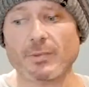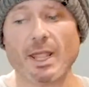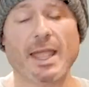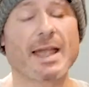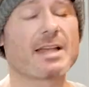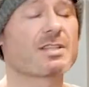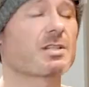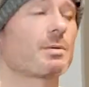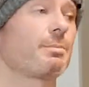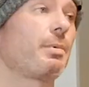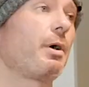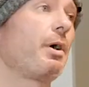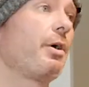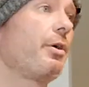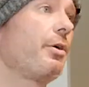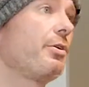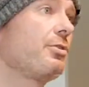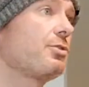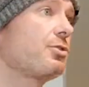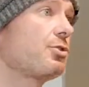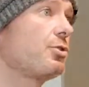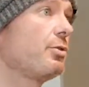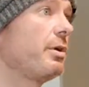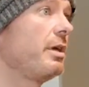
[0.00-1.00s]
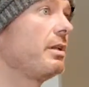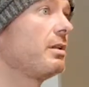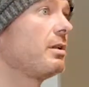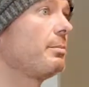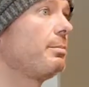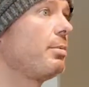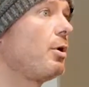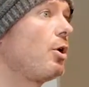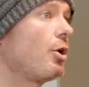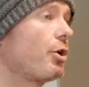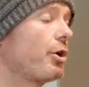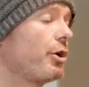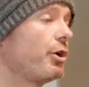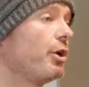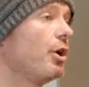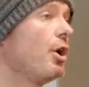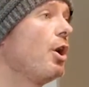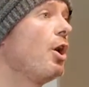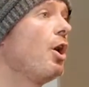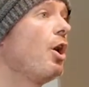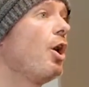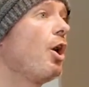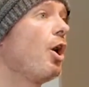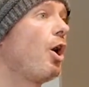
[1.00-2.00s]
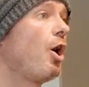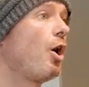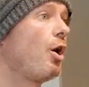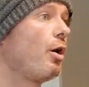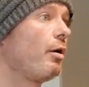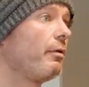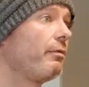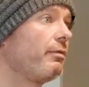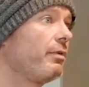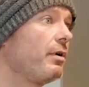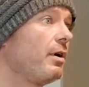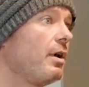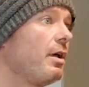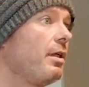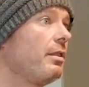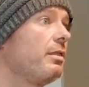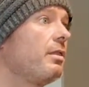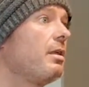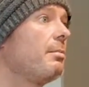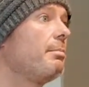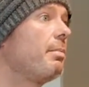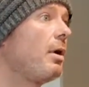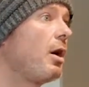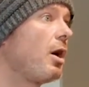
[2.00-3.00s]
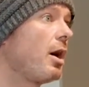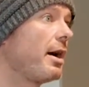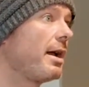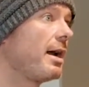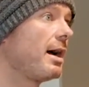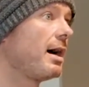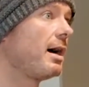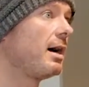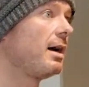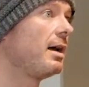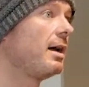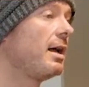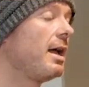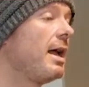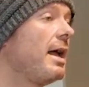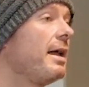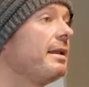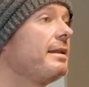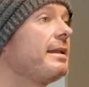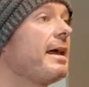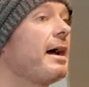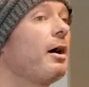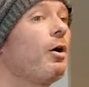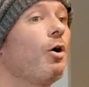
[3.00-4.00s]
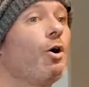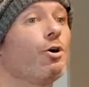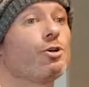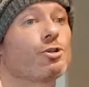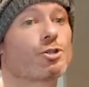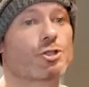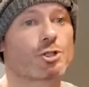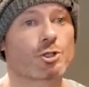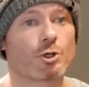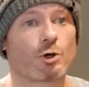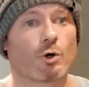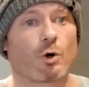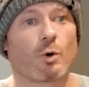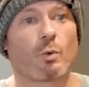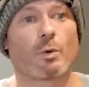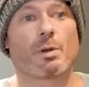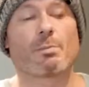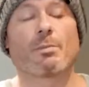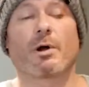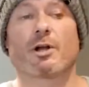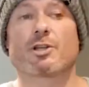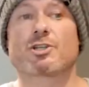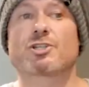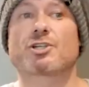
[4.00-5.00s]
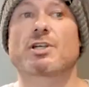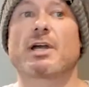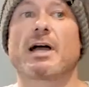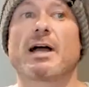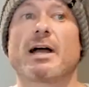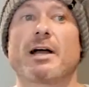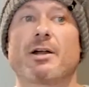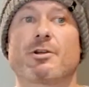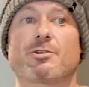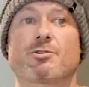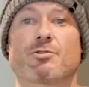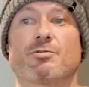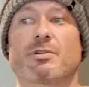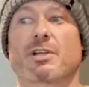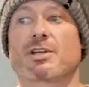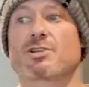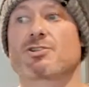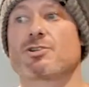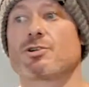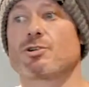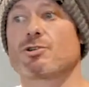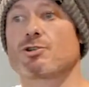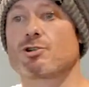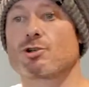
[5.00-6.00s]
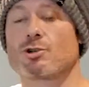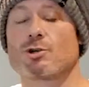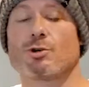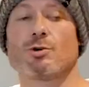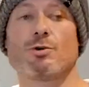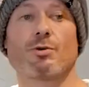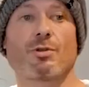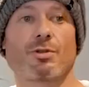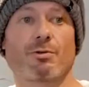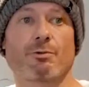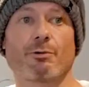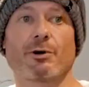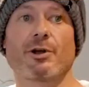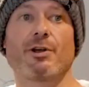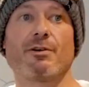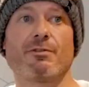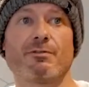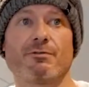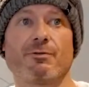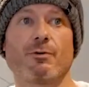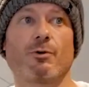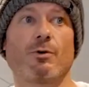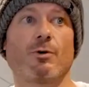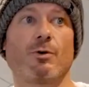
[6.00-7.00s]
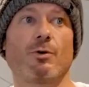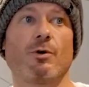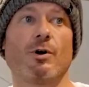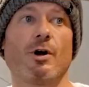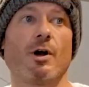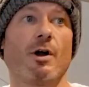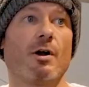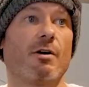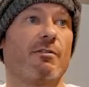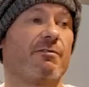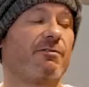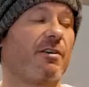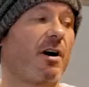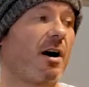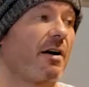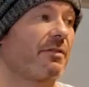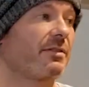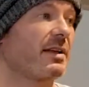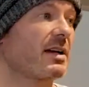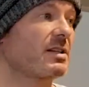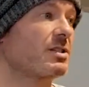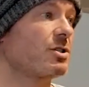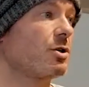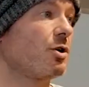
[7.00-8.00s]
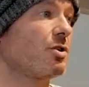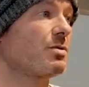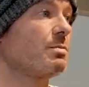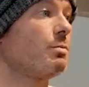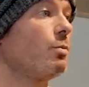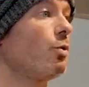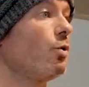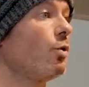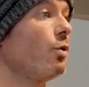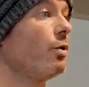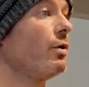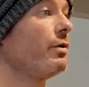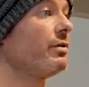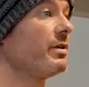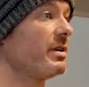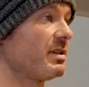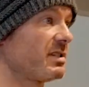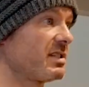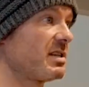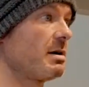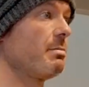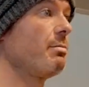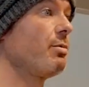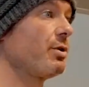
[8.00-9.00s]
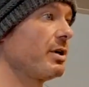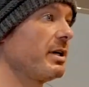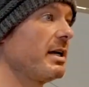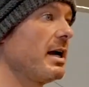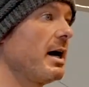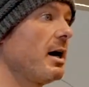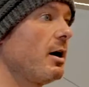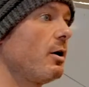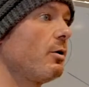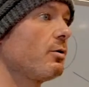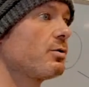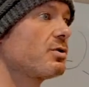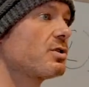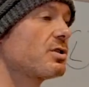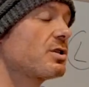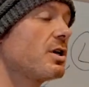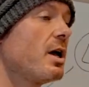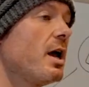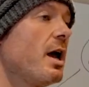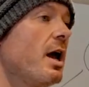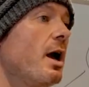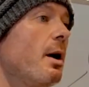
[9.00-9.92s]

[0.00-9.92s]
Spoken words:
as opposed to in the pocket of the buyer. Now, sure, we might charge an extra $2,000, $3,000, $4,000, $5,000 more than somebody else,